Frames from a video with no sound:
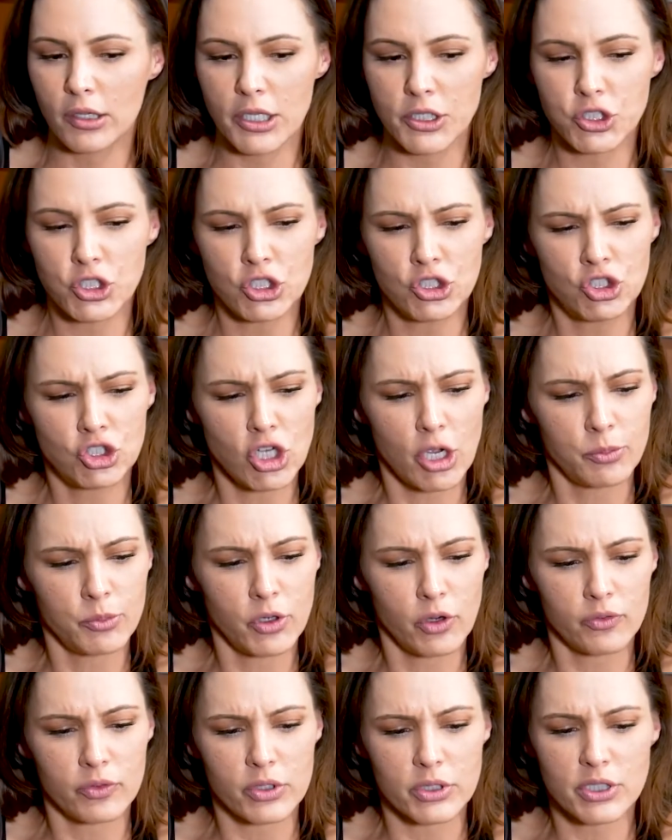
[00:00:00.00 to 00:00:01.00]
Like, she jumped
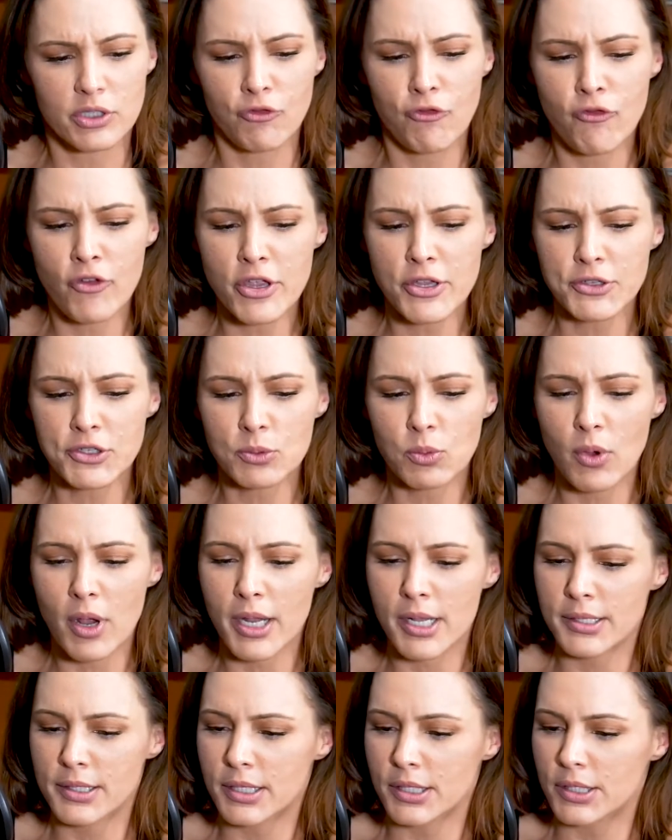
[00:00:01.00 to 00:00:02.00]
over this fence
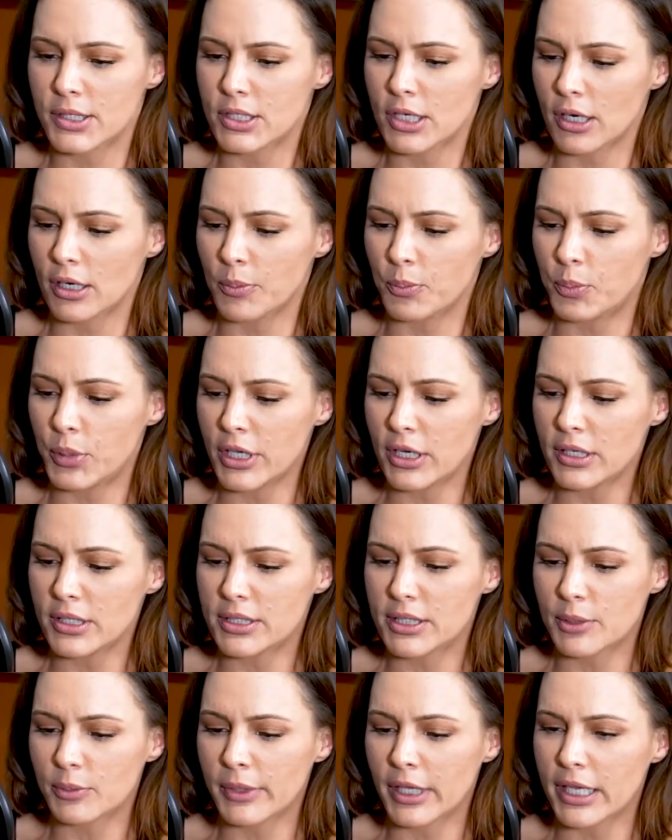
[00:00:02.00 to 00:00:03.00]
once and started beating
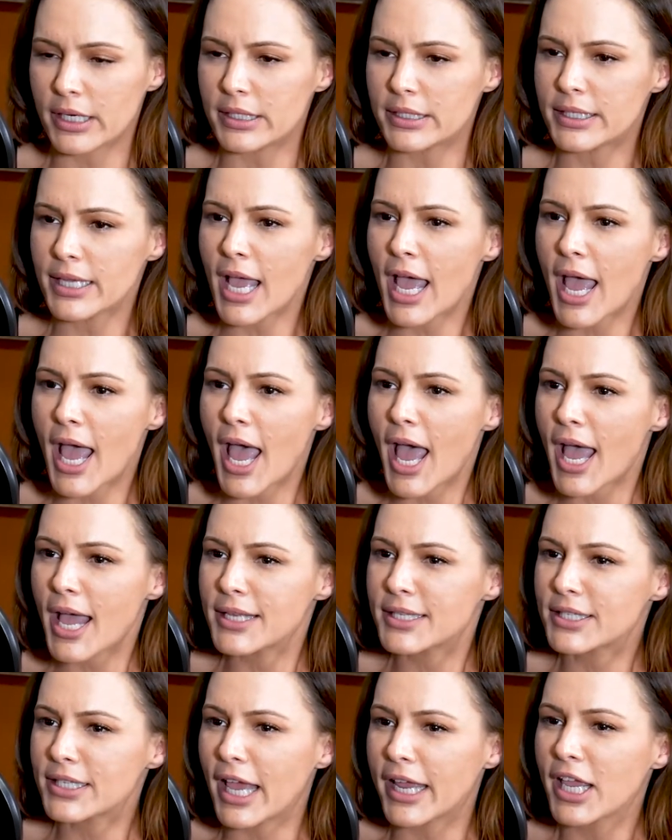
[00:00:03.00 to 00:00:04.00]
some lady's
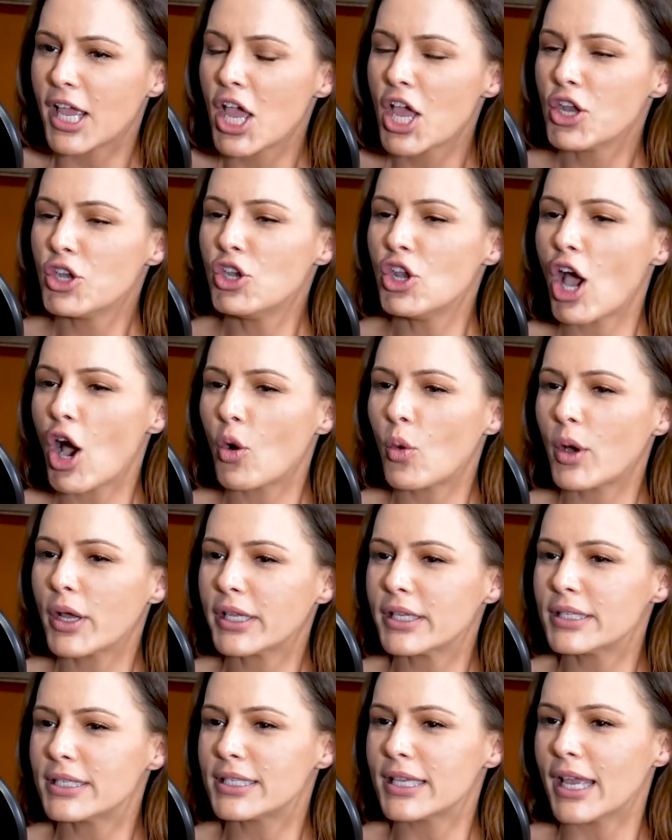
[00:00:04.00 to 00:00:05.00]
ass. Like, no one
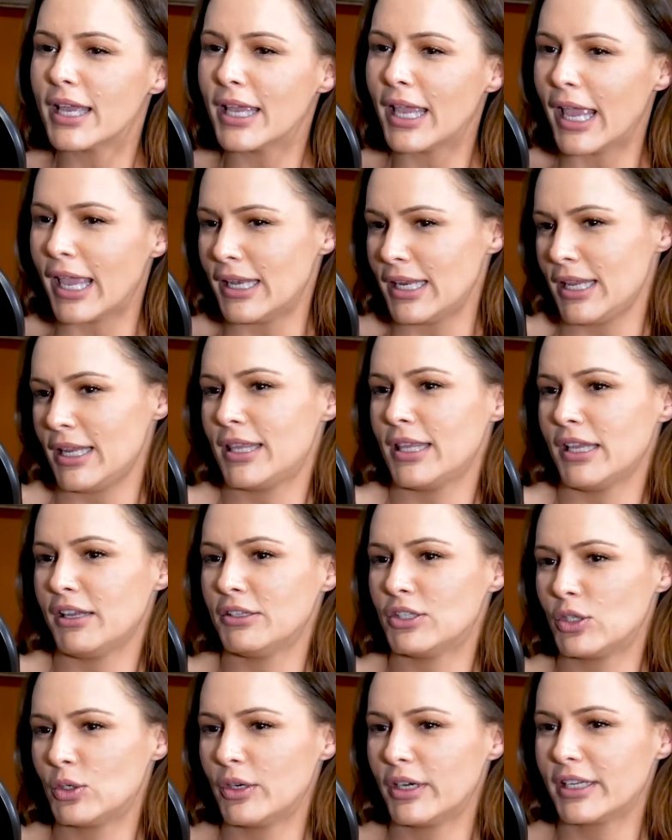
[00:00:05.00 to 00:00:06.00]
could say
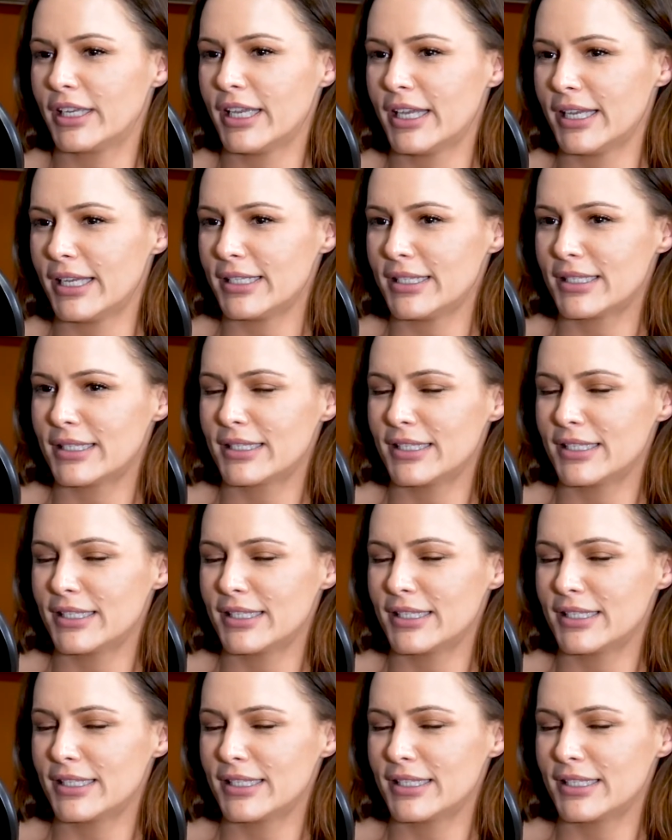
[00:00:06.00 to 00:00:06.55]
anything to her kids,